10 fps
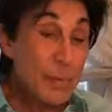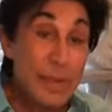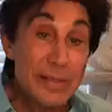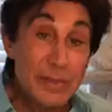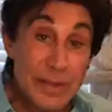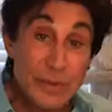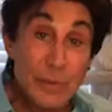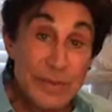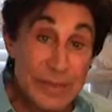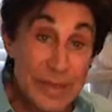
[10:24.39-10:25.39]
And we
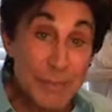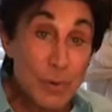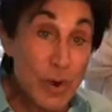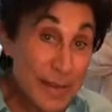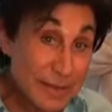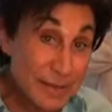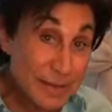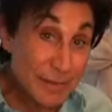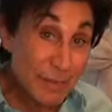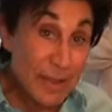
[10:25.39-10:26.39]
just recently
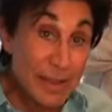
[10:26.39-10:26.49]
pressed